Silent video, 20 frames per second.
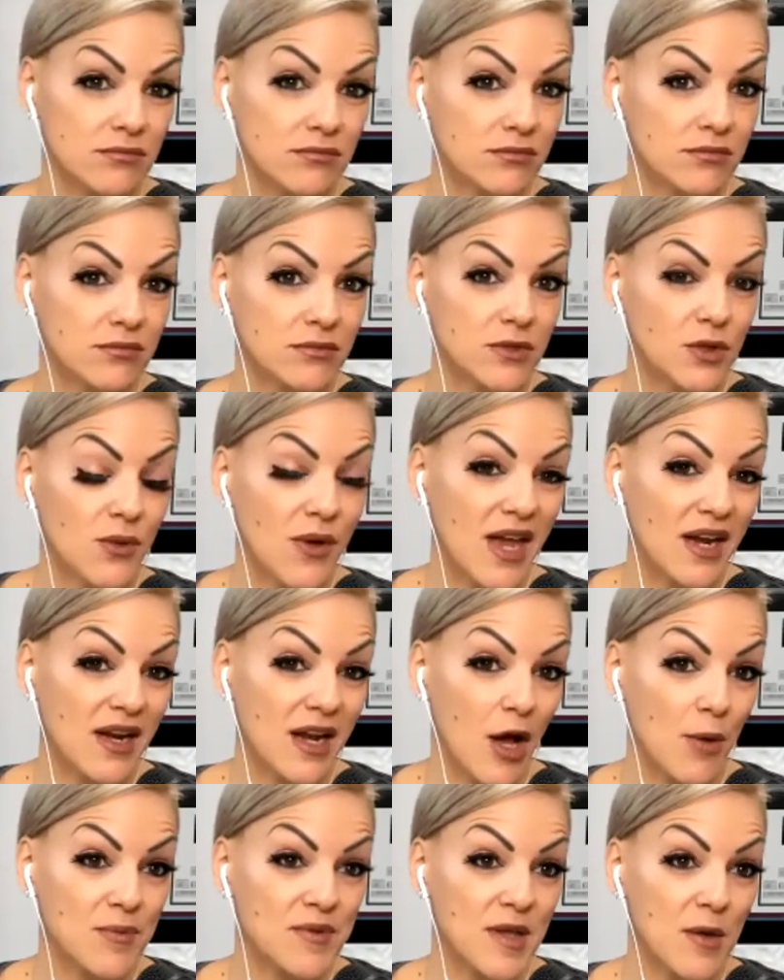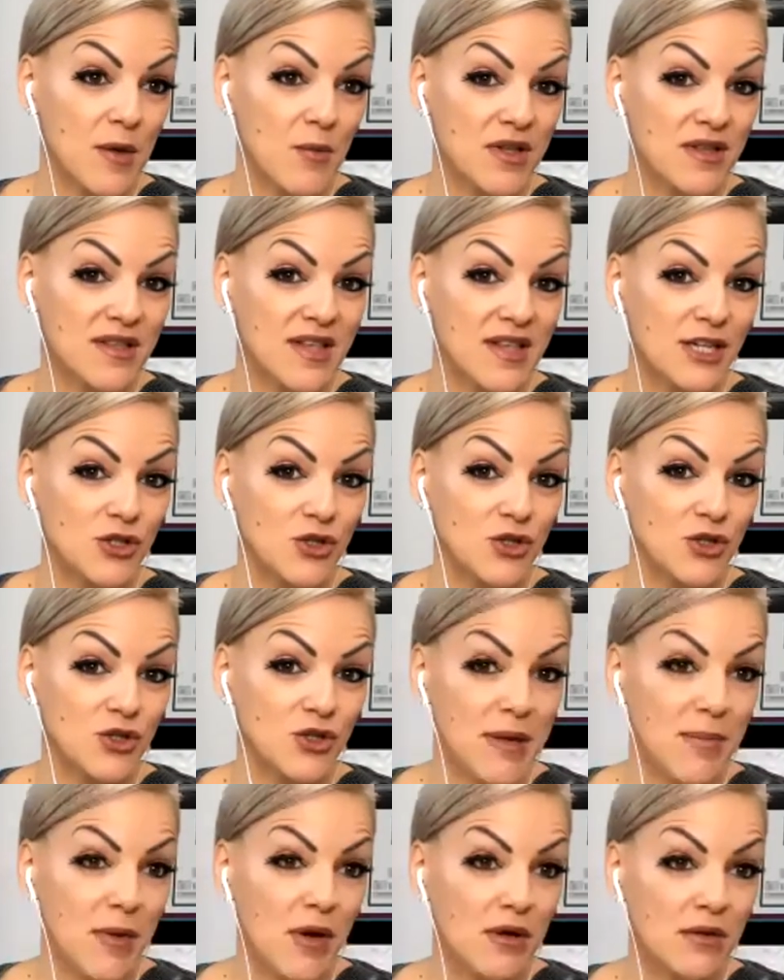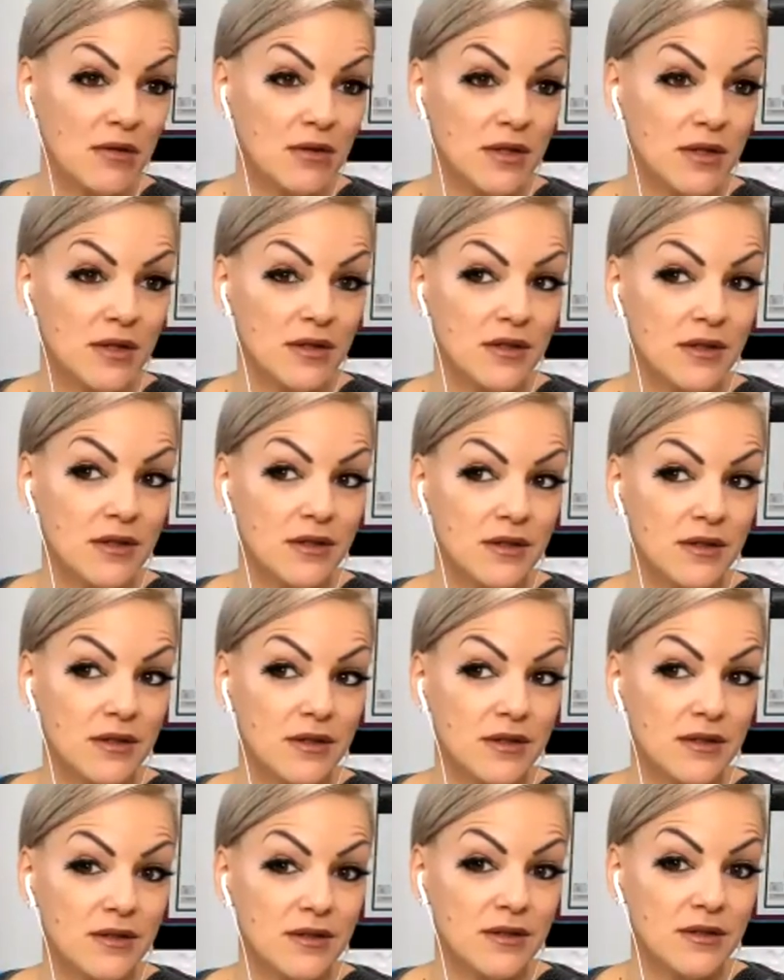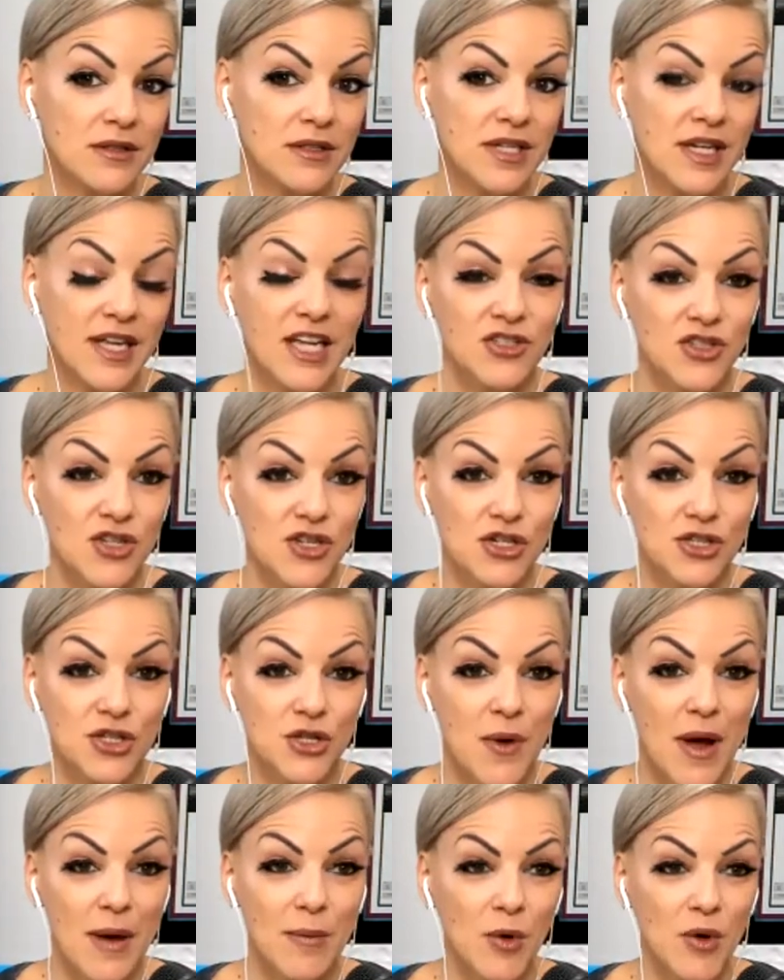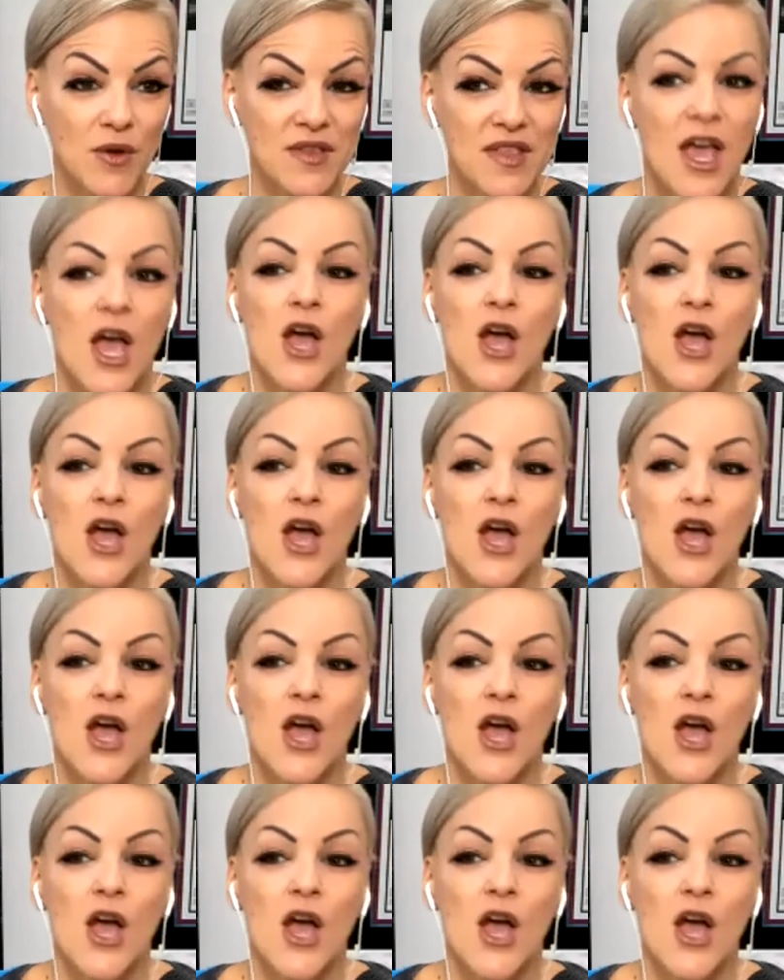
You can't help someone sign two people to get you your two emeralds.